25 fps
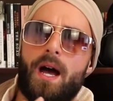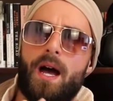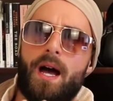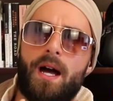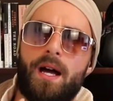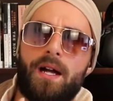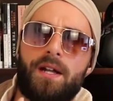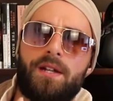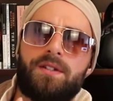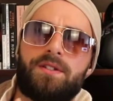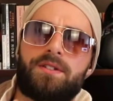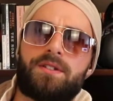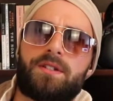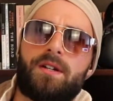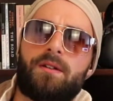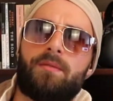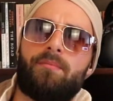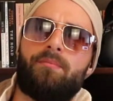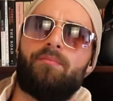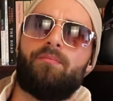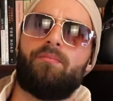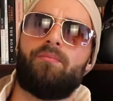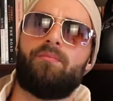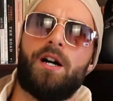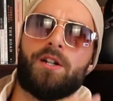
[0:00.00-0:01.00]
and
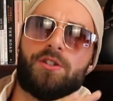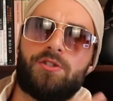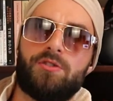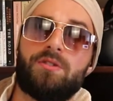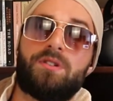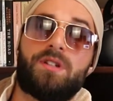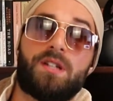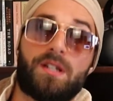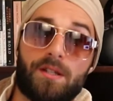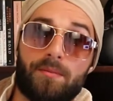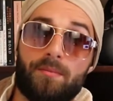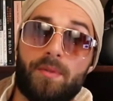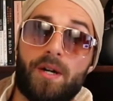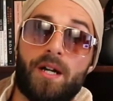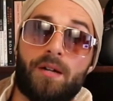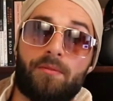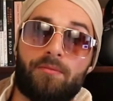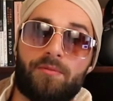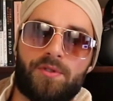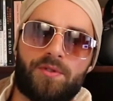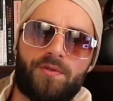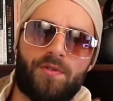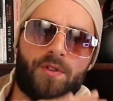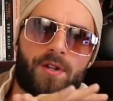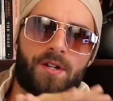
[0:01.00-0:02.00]
I do think the man
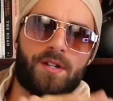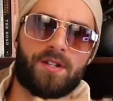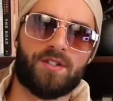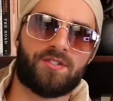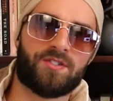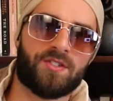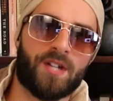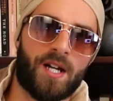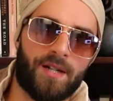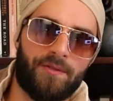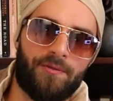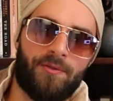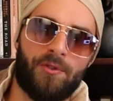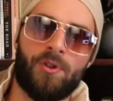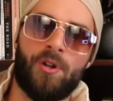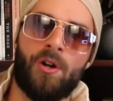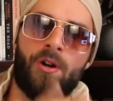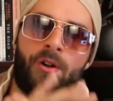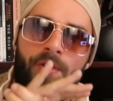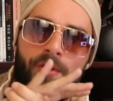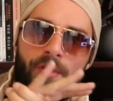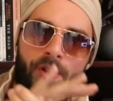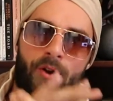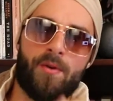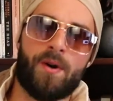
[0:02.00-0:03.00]
was very insightful,
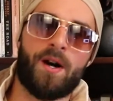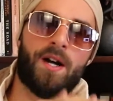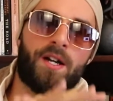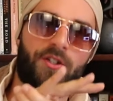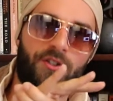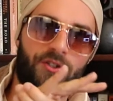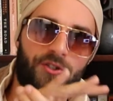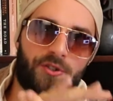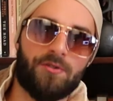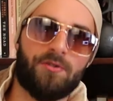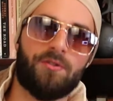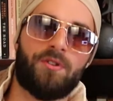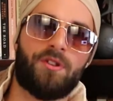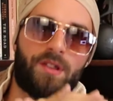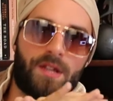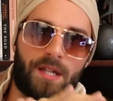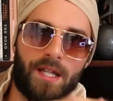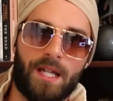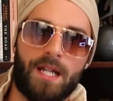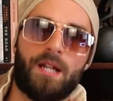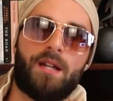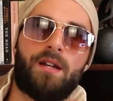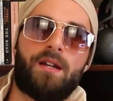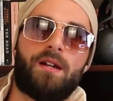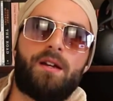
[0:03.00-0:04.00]
although I do
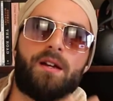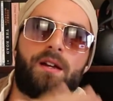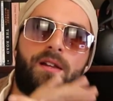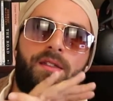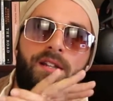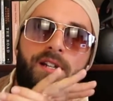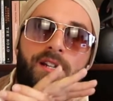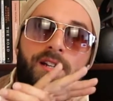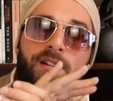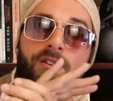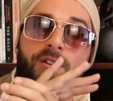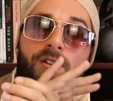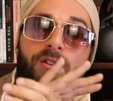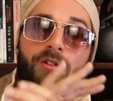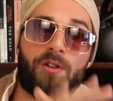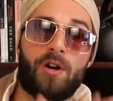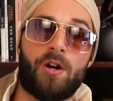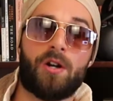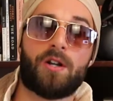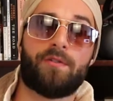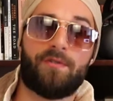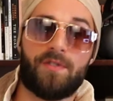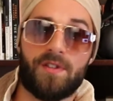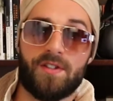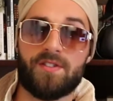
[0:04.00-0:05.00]
think that in a
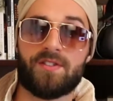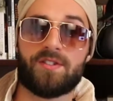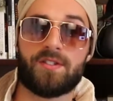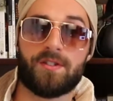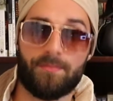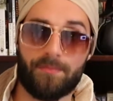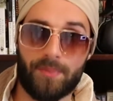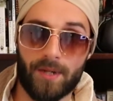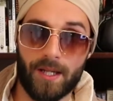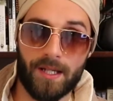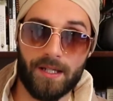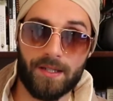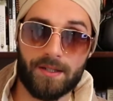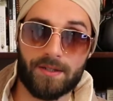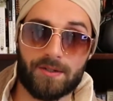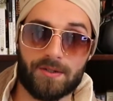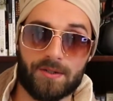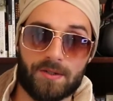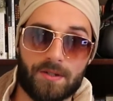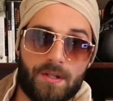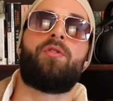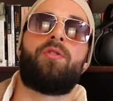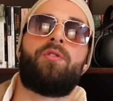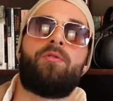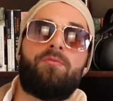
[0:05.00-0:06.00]
lot of his
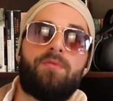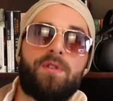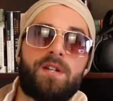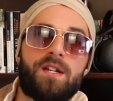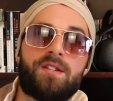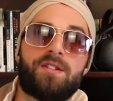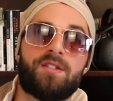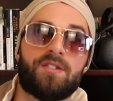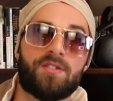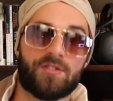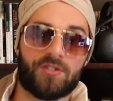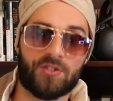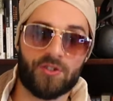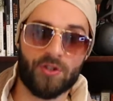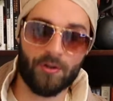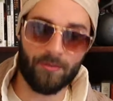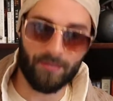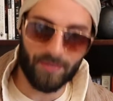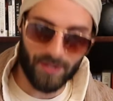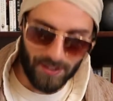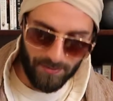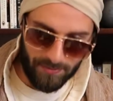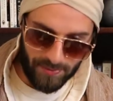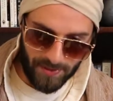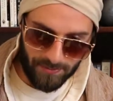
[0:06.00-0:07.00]
debates, the reason so
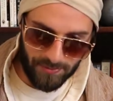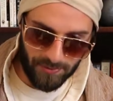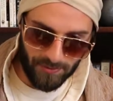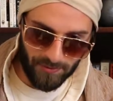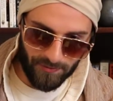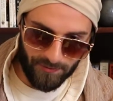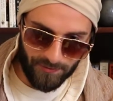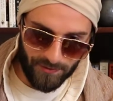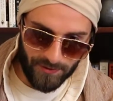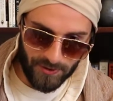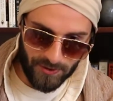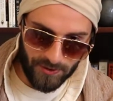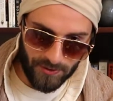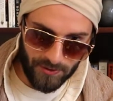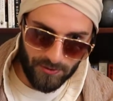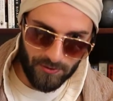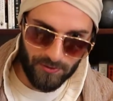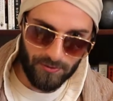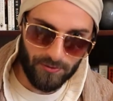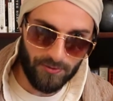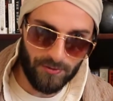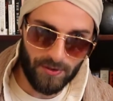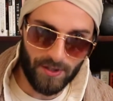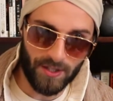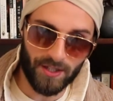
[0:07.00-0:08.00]
many people
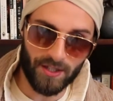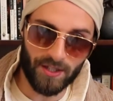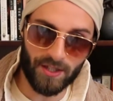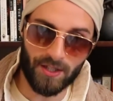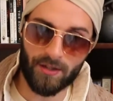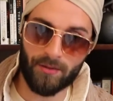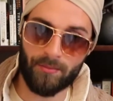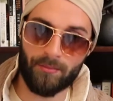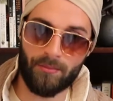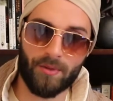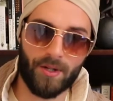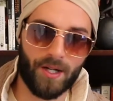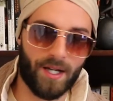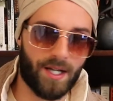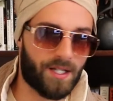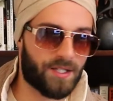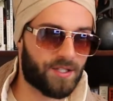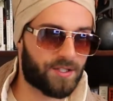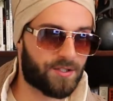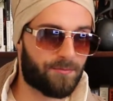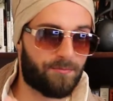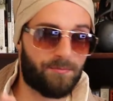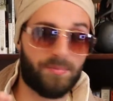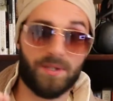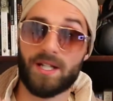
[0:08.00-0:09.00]
view him
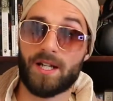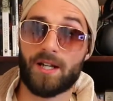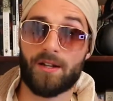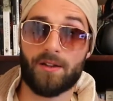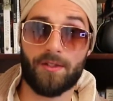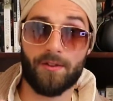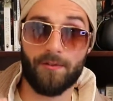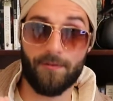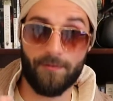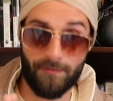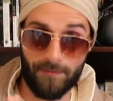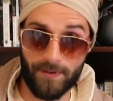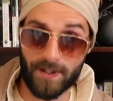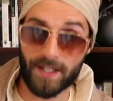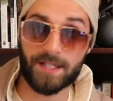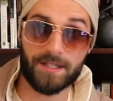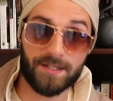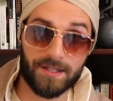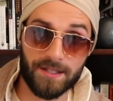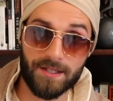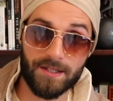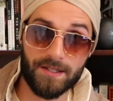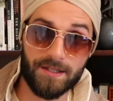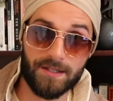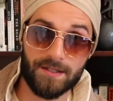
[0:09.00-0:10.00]
as being the
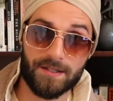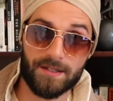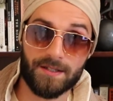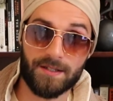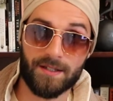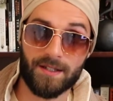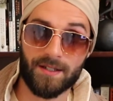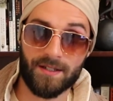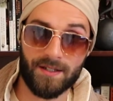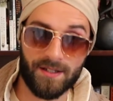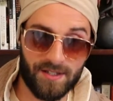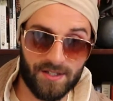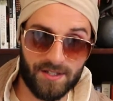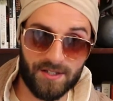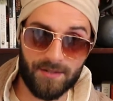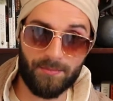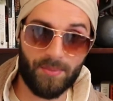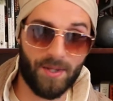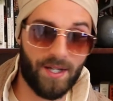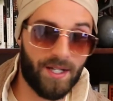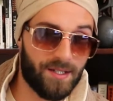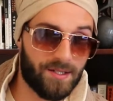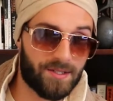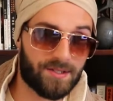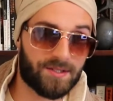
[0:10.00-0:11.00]
victor in his
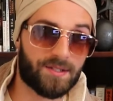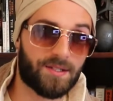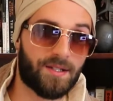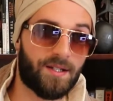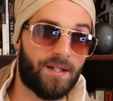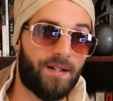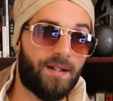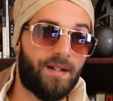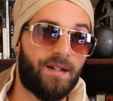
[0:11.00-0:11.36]
debates